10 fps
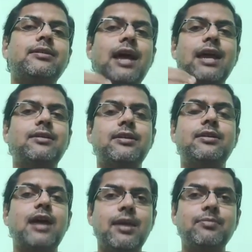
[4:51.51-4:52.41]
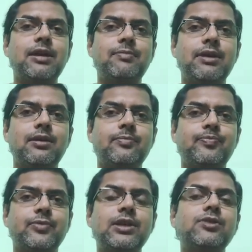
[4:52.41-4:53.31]
timetable
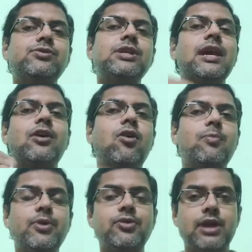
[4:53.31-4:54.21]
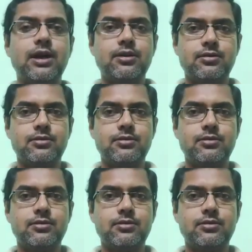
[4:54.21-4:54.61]
using a computer,